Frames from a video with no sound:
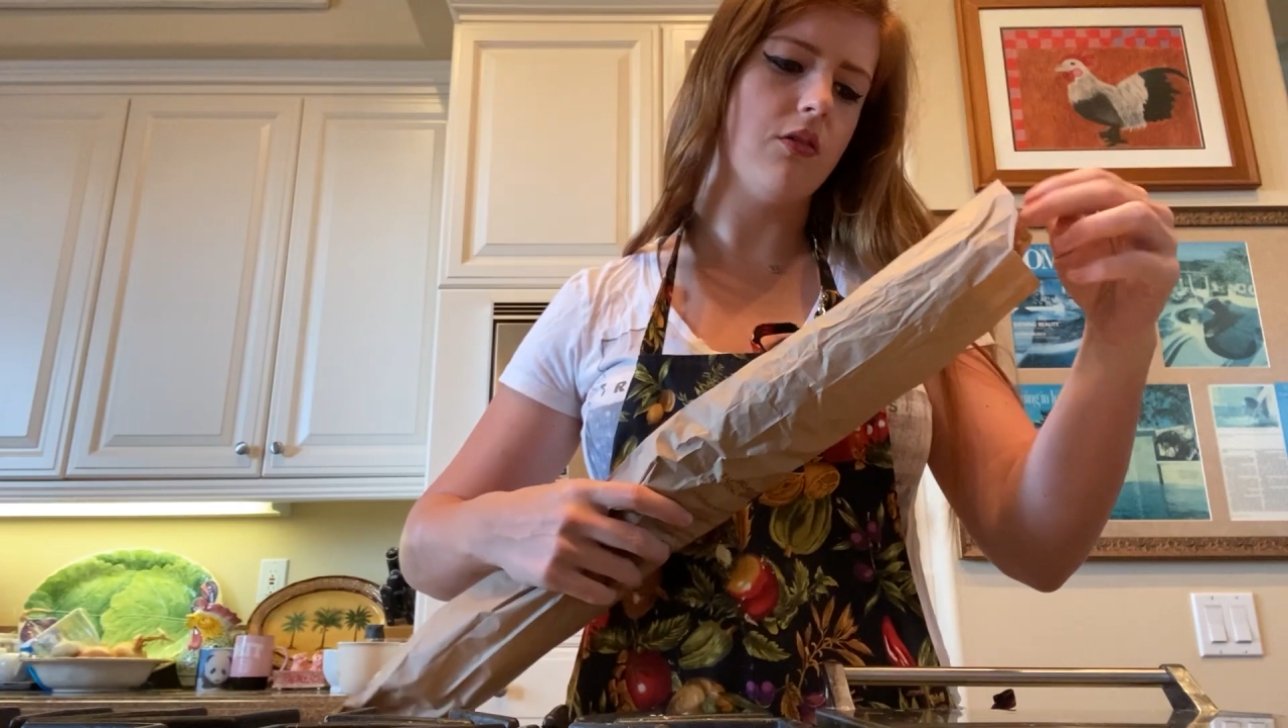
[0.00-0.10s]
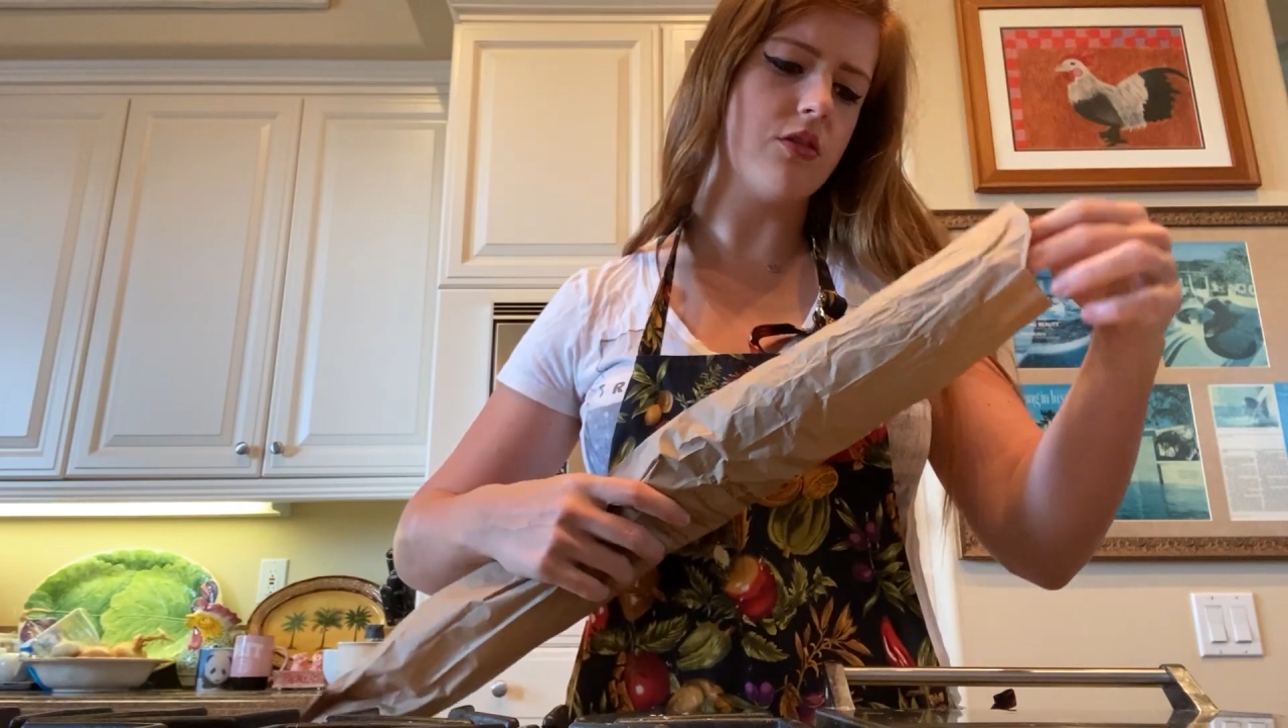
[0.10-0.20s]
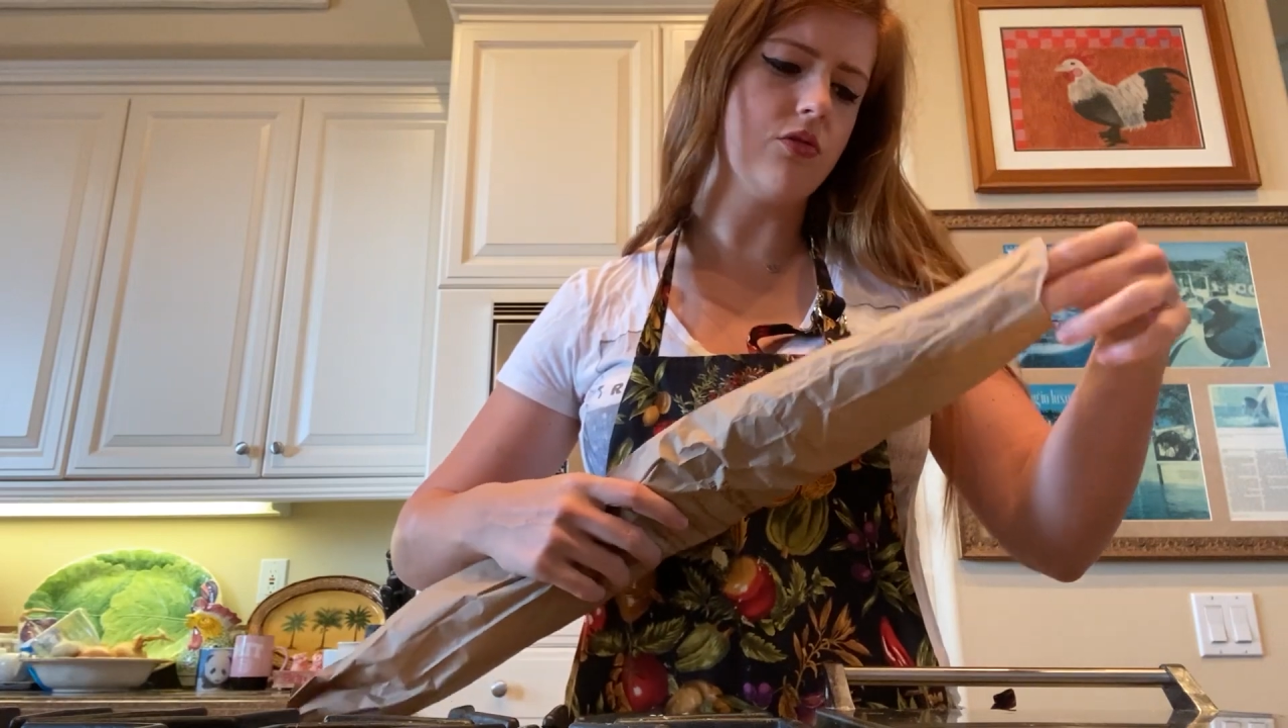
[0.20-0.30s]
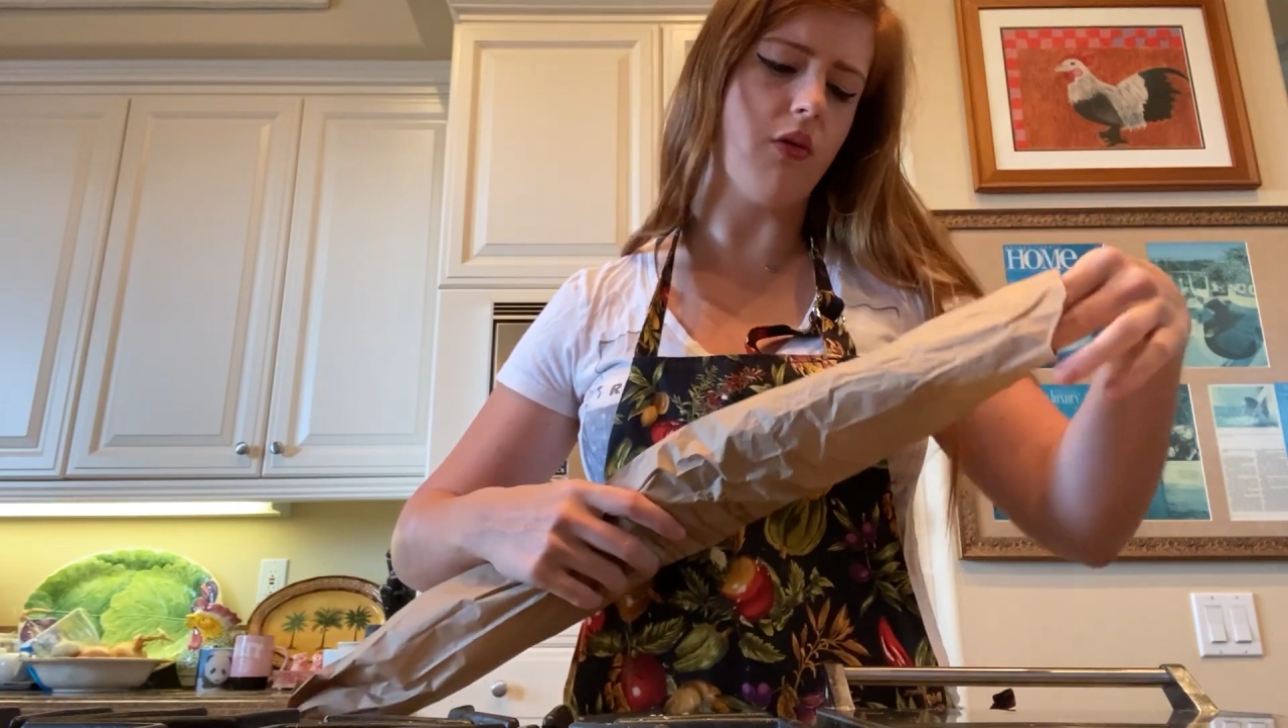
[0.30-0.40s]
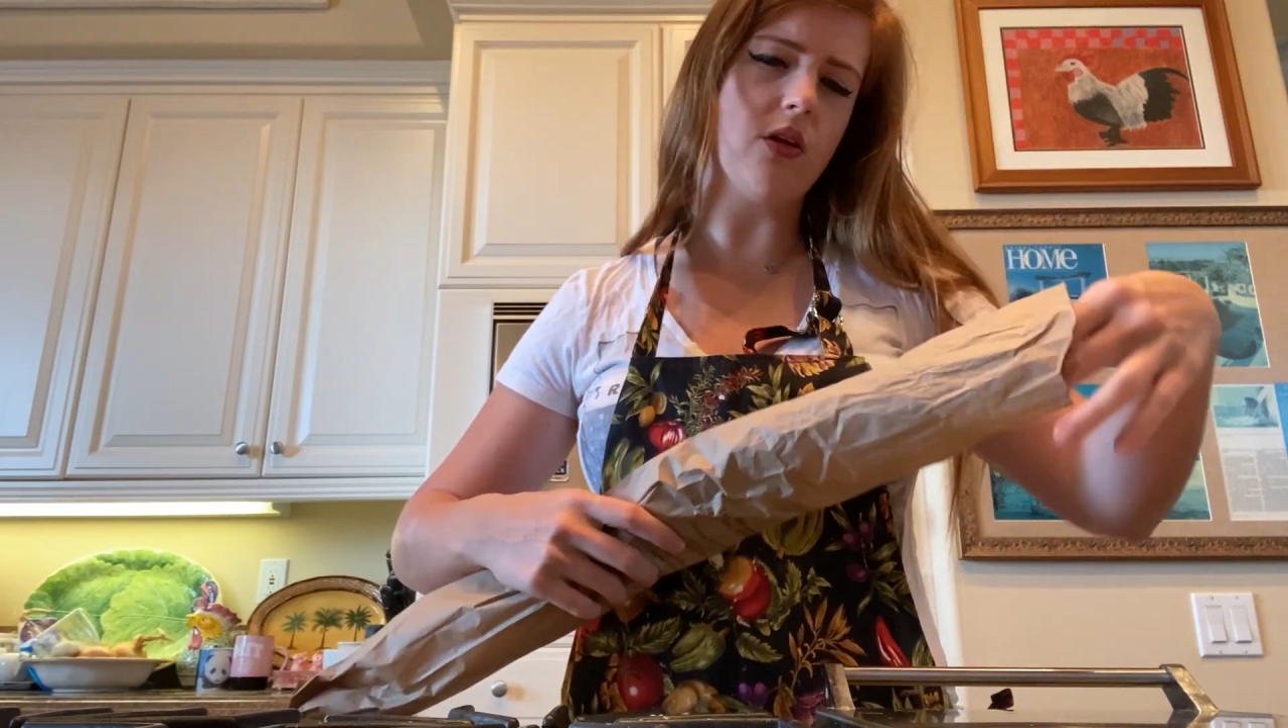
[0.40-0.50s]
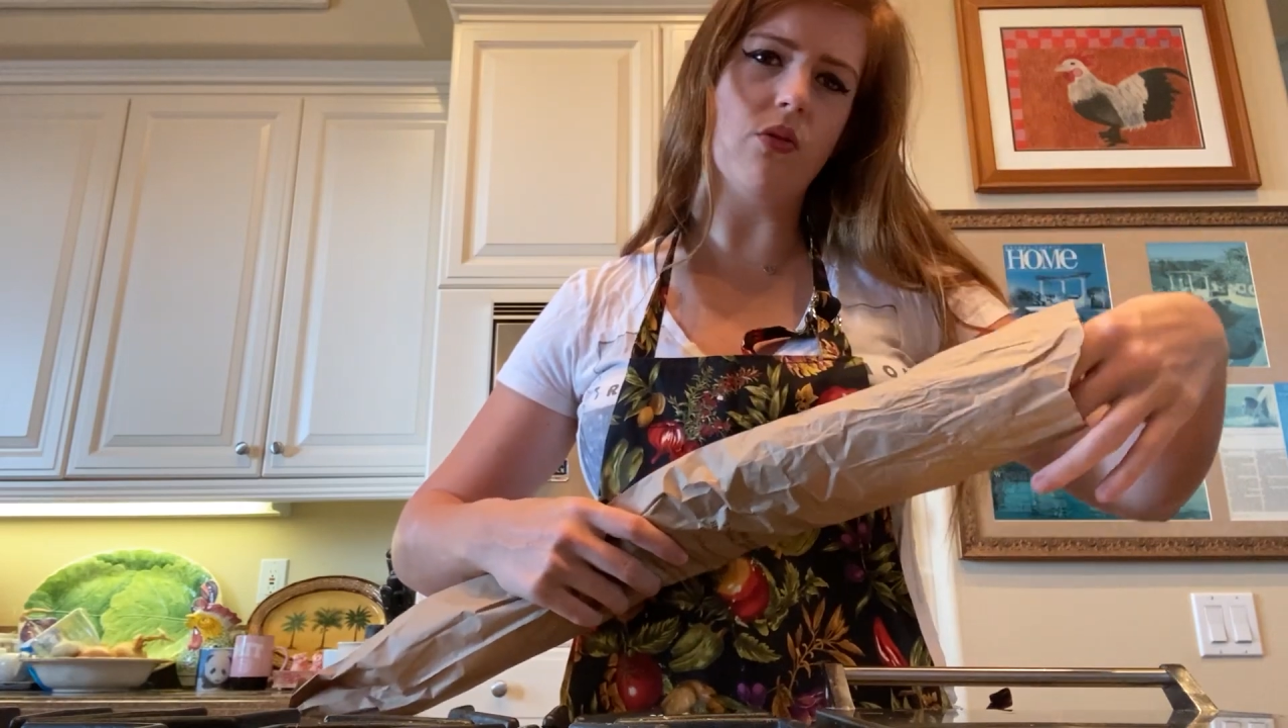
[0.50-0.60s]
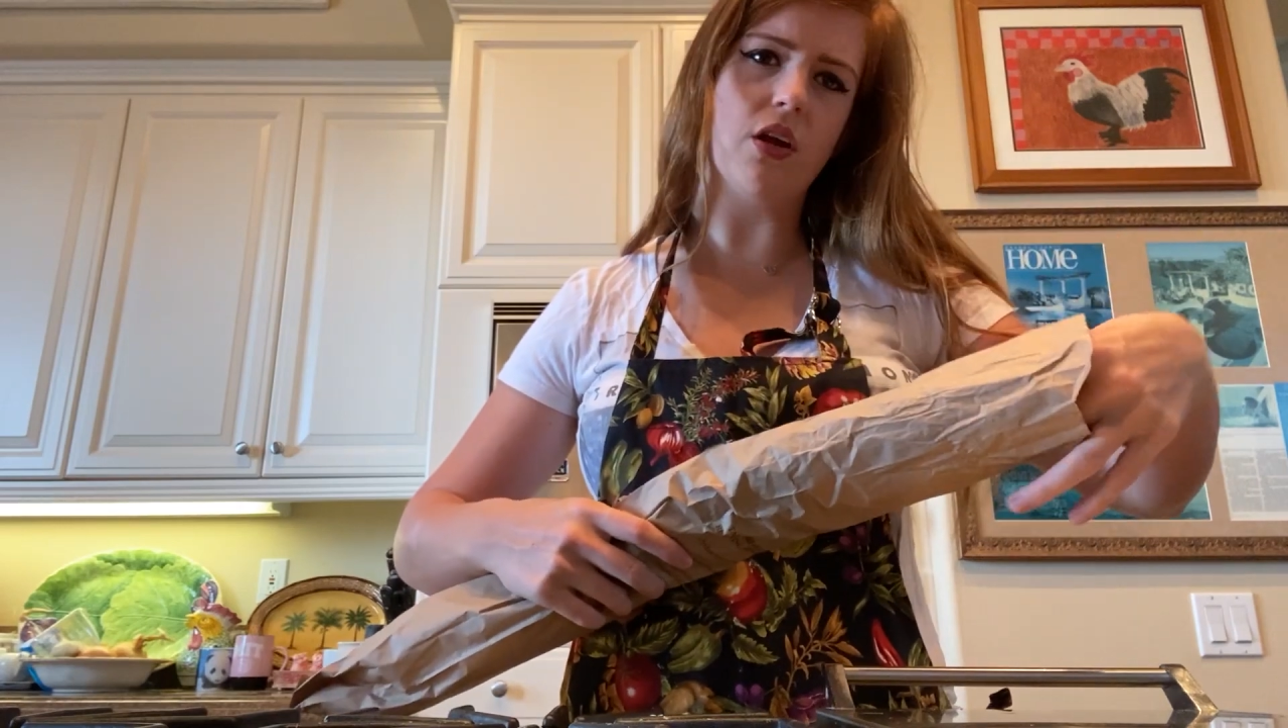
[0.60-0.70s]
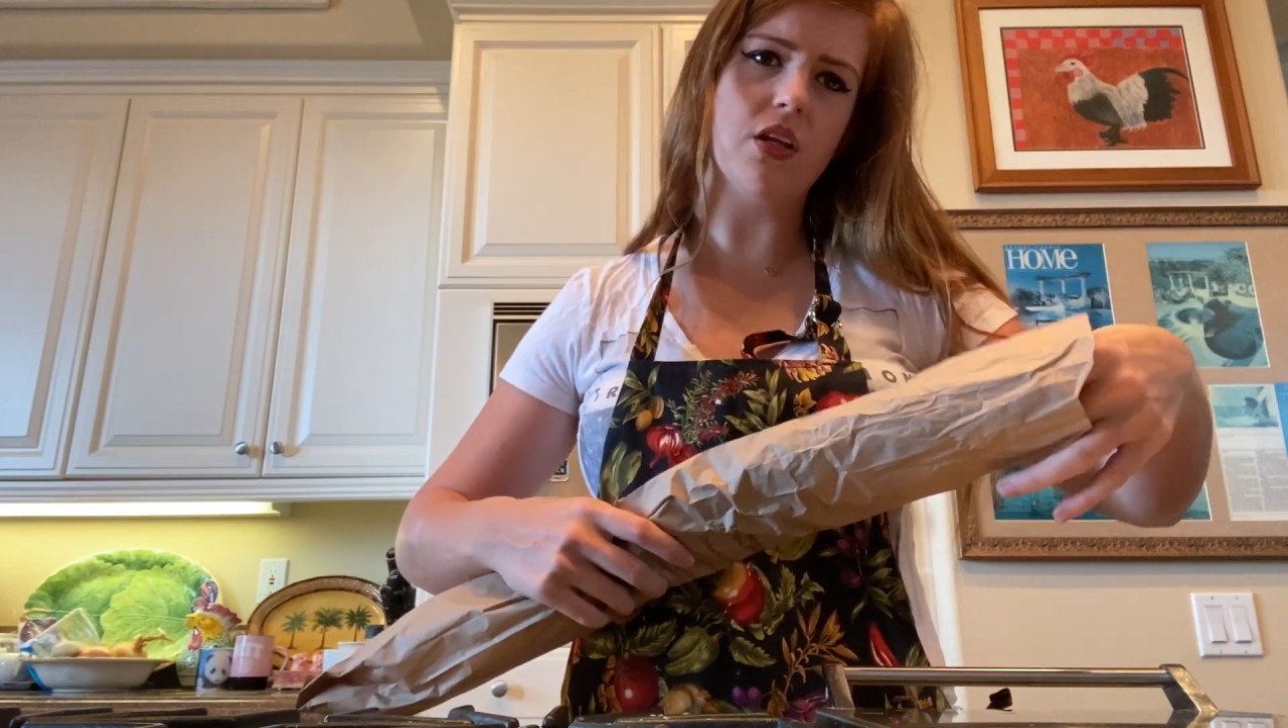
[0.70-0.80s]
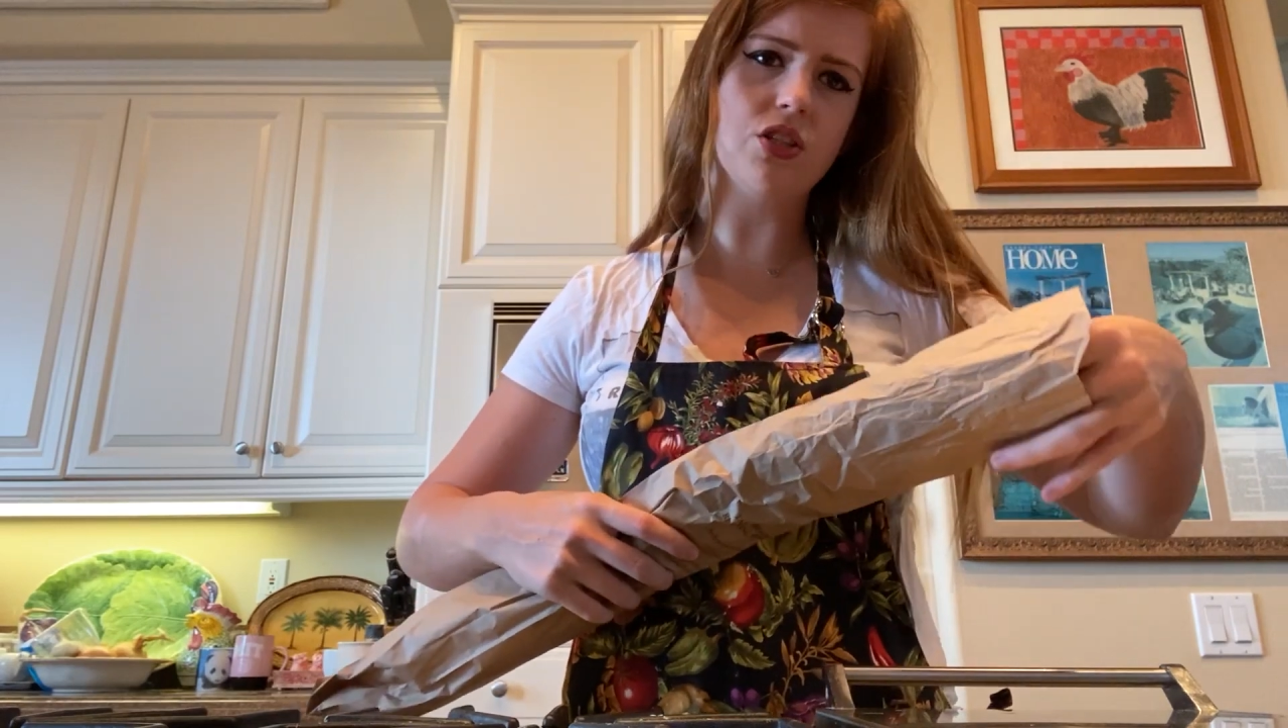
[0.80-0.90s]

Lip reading: with 21